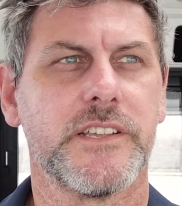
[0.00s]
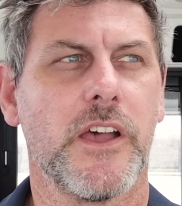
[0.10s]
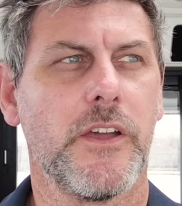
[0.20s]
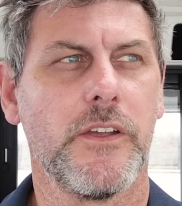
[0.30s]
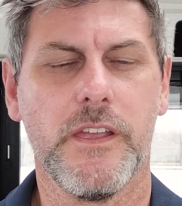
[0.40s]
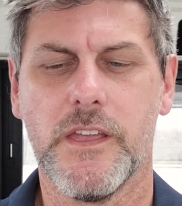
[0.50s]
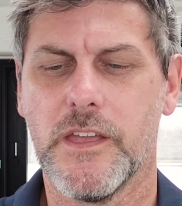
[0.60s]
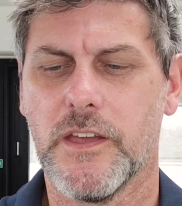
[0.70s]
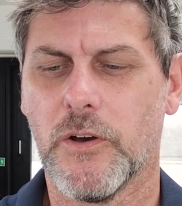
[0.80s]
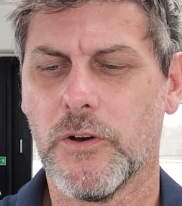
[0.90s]
So
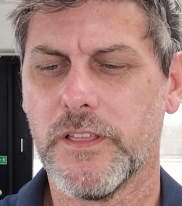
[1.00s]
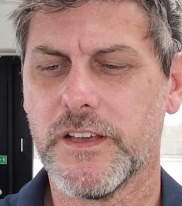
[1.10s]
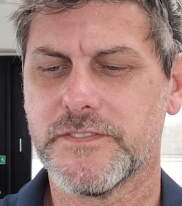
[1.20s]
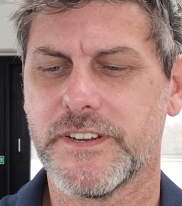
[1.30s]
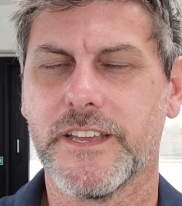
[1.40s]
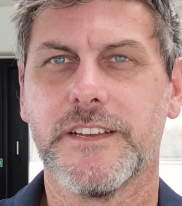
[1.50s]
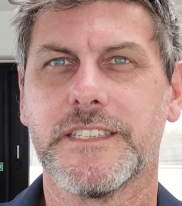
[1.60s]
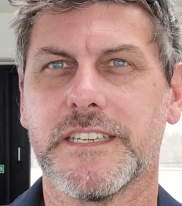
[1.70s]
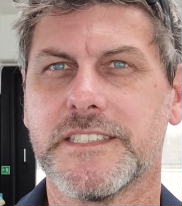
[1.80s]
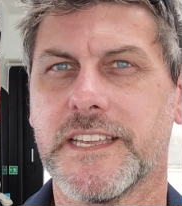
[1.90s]
all those
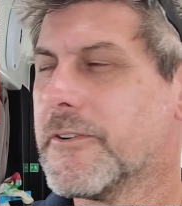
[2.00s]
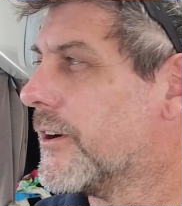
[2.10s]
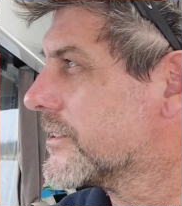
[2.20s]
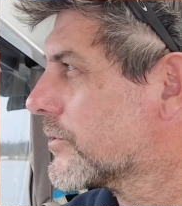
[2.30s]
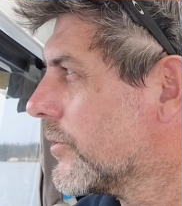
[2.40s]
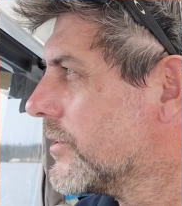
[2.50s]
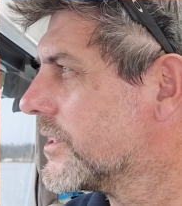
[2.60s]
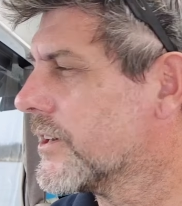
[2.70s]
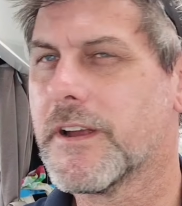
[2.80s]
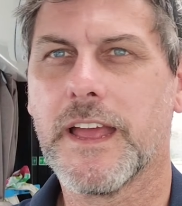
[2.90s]
videos that you see where us
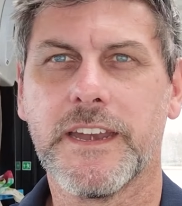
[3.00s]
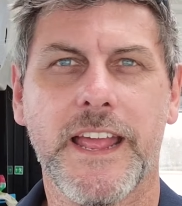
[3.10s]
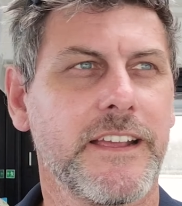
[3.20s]
cruising around in